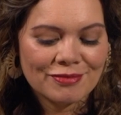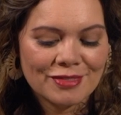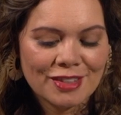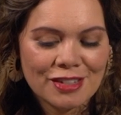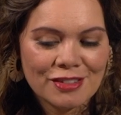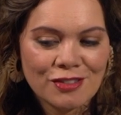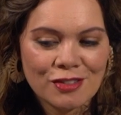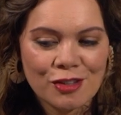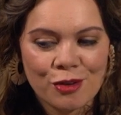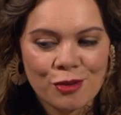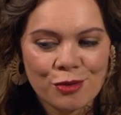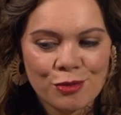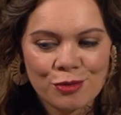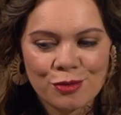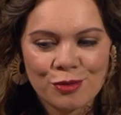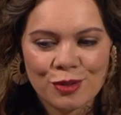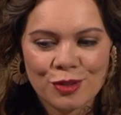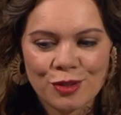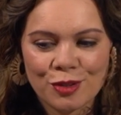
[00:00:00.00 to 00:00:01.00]
So
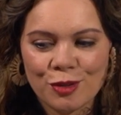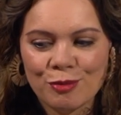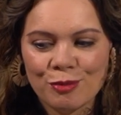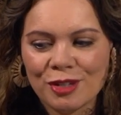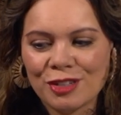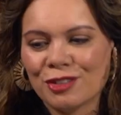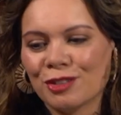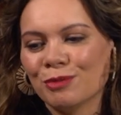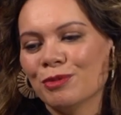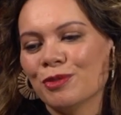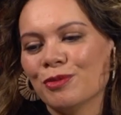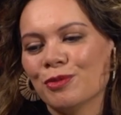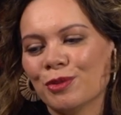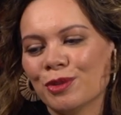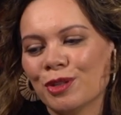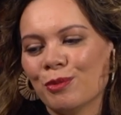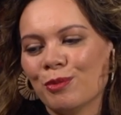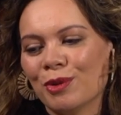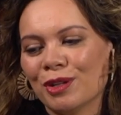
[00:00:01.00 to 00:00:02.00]
you mentioned before
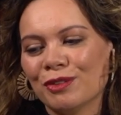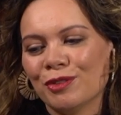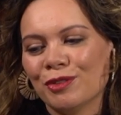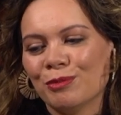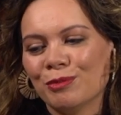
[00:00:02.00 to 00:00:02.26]
that one of your